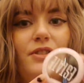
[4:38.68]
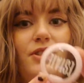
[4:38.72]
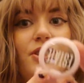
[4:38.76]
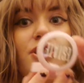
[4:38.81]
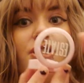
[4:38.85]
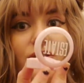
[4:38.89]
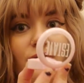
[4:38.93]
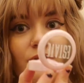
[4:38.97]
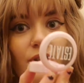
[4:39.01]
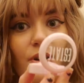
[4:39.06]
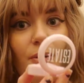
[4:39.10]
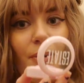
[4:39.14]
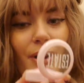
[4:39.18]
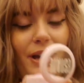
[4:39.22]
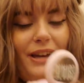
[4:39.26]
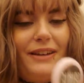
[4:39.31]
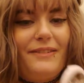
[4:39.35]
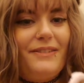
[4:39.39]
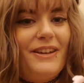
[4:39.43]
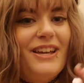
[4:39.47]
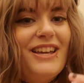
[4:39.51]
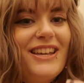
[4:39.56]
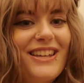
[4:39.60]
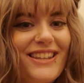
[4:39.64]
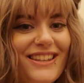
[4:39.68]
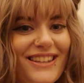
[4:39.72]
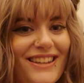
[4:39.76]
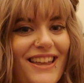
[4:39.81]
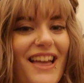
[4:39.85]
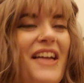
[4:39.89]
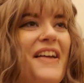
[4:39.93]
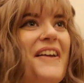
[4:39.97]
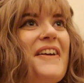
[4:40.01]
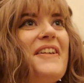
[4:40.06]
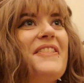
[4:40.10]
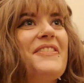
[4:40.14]
Screw it.
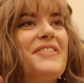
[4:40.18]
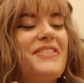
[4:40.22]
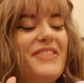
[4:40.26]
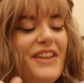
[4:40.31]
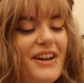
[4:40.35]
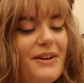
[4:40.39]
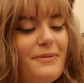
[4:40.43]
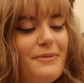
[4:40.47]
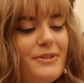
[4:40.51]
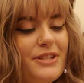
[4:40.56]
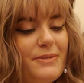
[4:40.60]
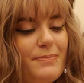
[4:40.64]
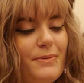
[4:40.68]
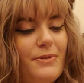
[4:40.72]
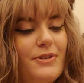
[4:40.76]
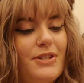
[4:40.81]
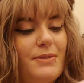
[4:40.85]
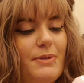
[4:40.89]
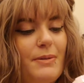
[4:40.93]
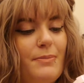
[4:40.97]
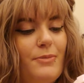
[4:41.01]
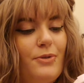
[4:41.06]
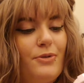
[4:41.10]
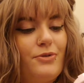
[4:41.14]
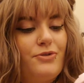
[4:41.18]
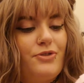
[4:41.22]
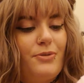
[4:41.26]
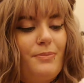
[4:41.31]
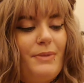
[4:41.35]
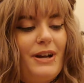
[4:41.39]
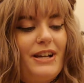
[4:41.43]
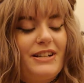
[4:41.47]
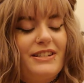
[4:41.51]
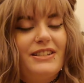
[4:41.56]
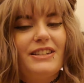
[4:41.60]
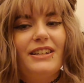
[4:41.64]
That was supposed to be more
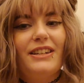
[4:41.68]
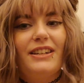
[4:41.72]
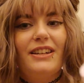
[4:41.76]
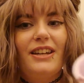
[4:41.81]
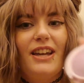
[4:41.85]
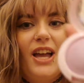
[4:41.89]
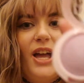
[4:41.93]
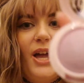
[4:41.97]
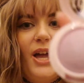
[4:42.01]
dramatic.